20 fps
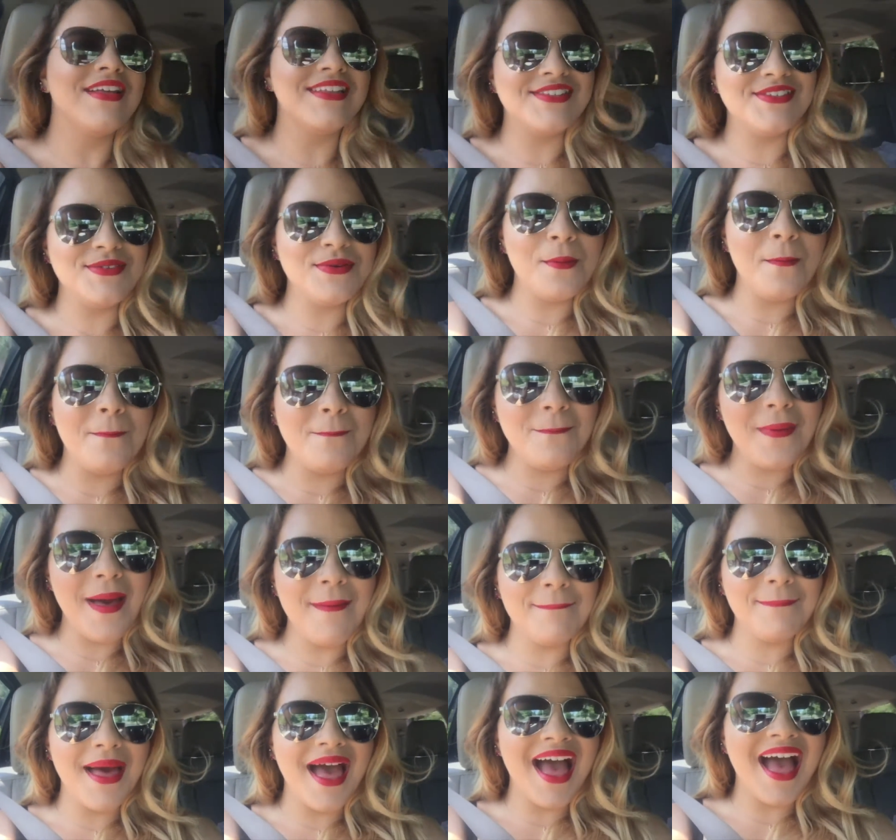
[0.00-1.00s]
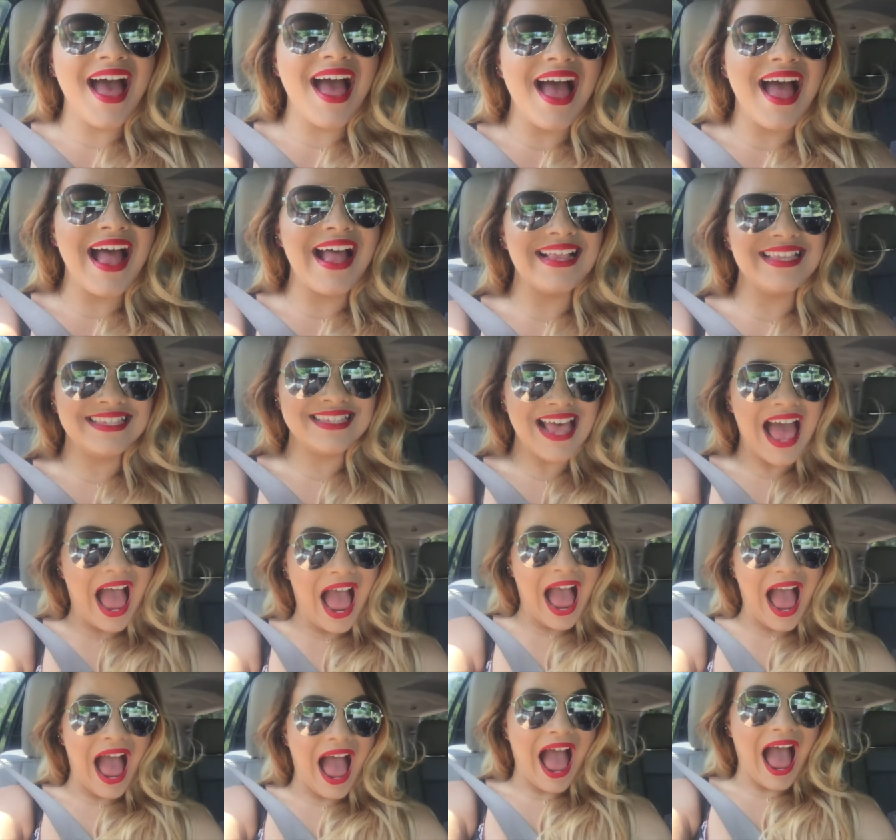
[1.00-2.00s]
to Papa's.
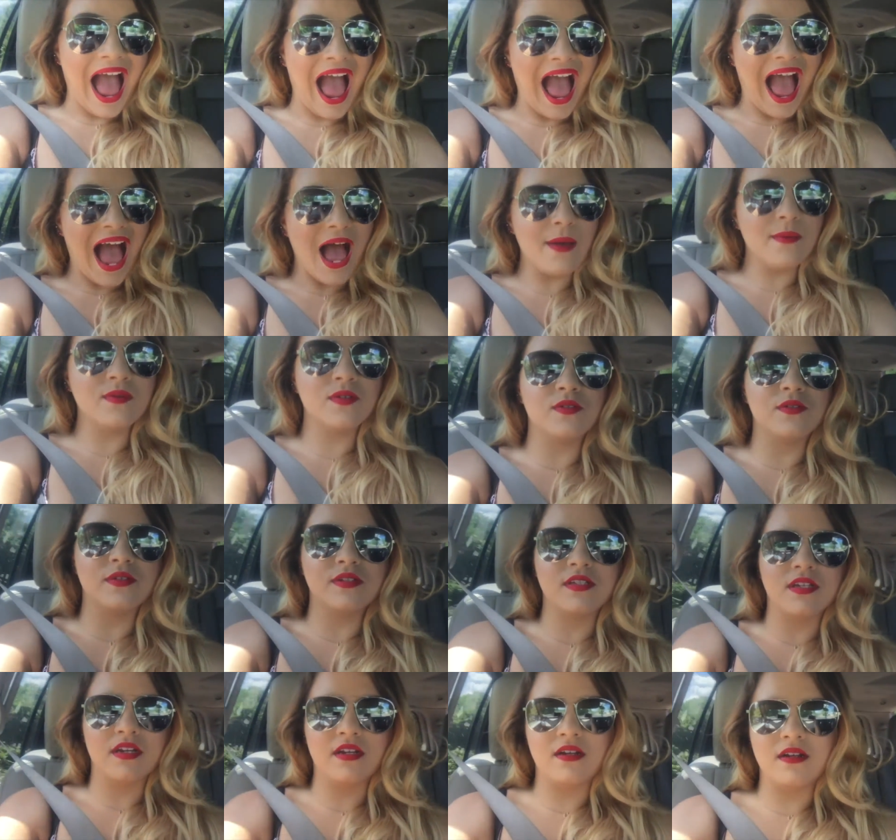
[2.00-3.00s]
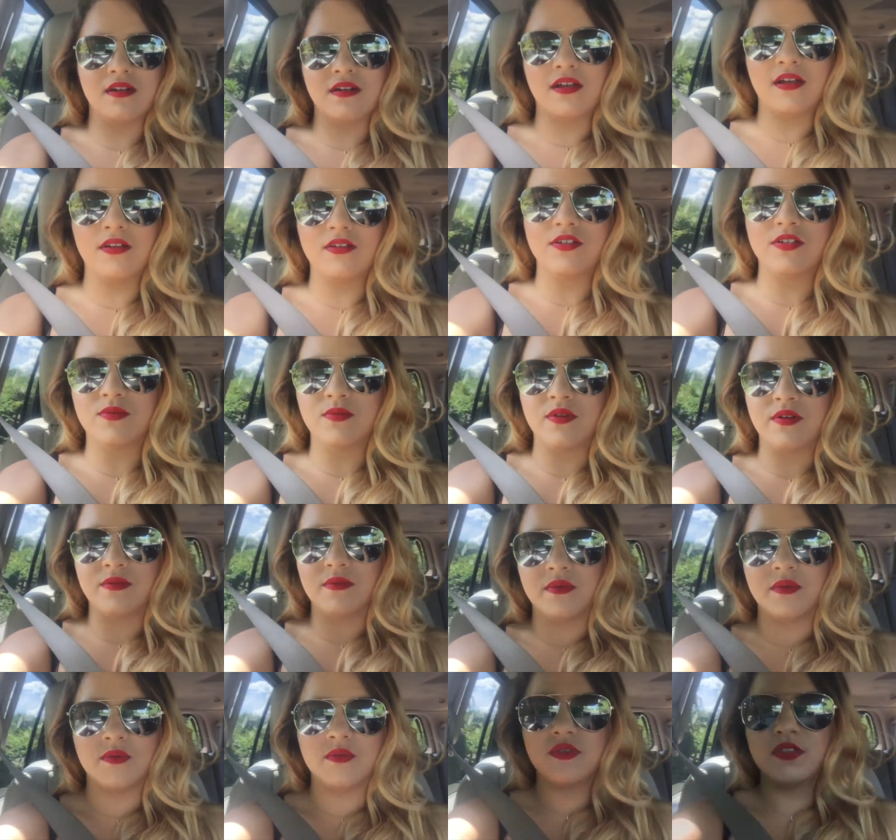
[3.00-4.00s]
I'm so excited. I just want to
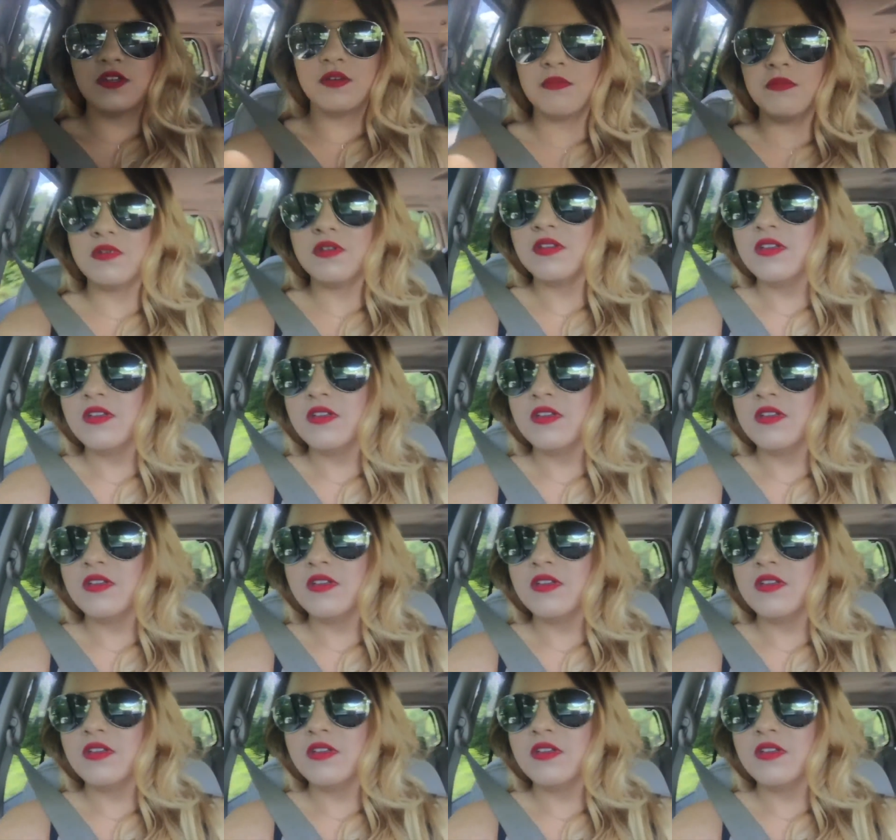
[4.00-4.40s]
be with him.